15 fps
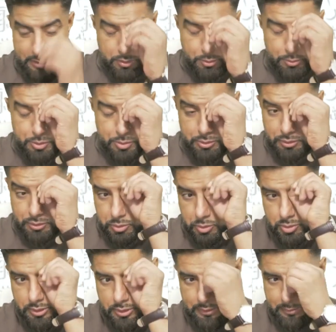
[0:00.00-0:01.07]
I know which one you're
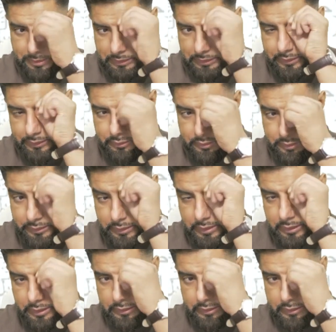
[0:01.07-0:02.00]
talking about, and I